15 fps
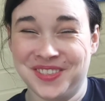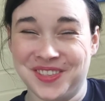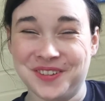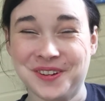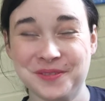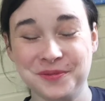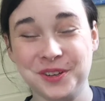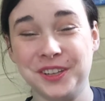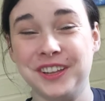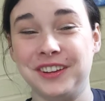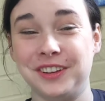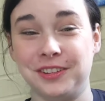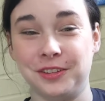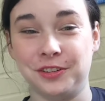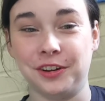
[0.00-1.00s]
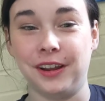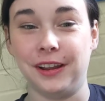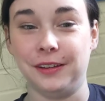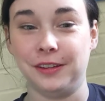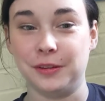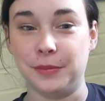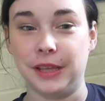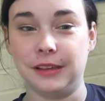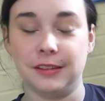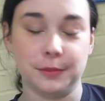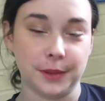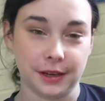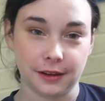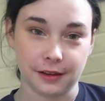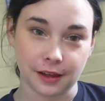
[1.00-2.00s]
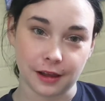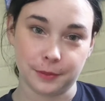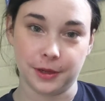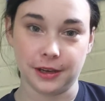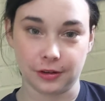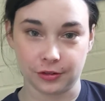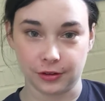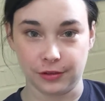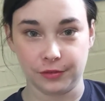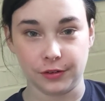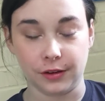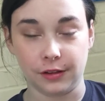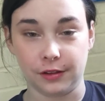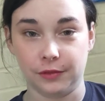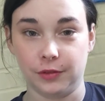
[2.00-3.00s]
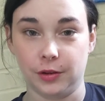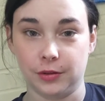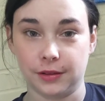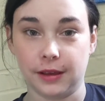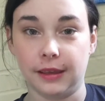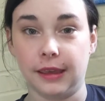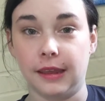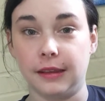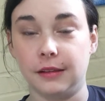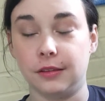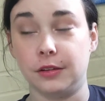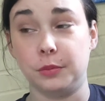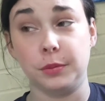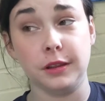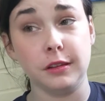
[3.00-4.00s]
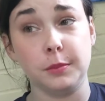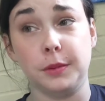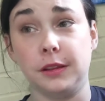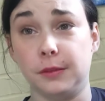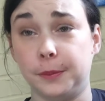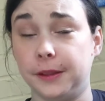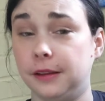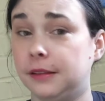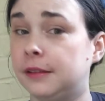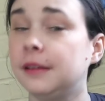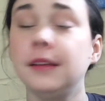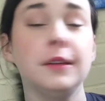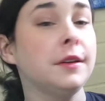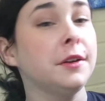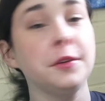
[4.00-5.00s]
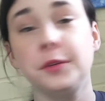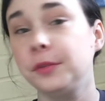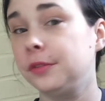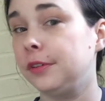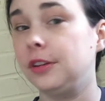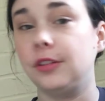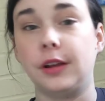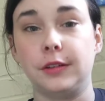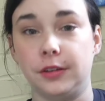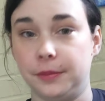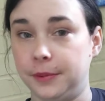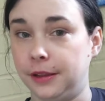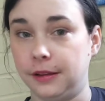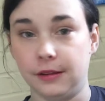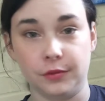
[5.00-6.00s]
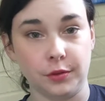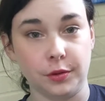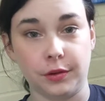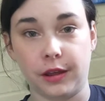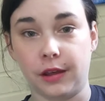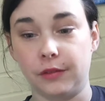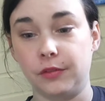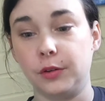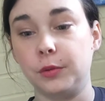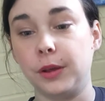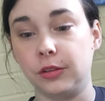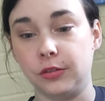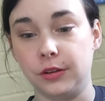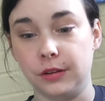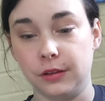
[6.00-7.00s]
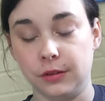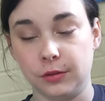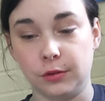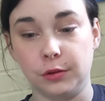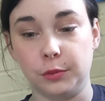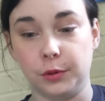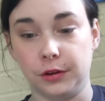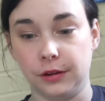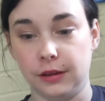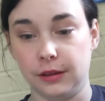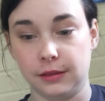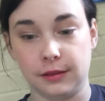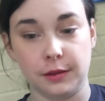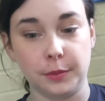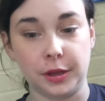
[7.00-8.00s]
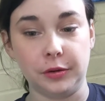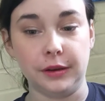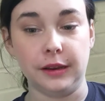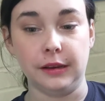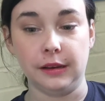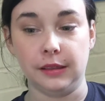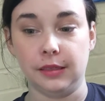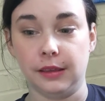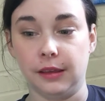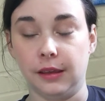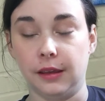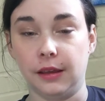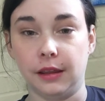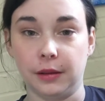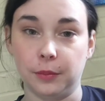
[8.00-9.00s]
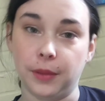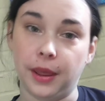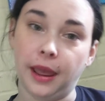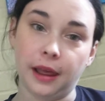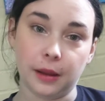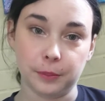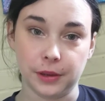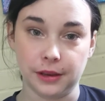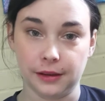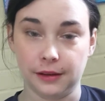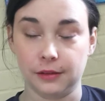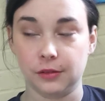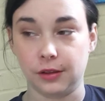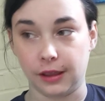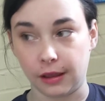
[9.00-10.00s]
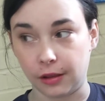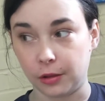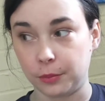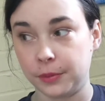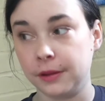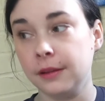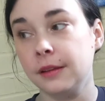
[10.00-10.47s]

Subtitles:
So I'm really just trying to make as many accommodations for all of you as I can. So please, please, please reach out to me if you have questions or worries about anything. I am happy to help.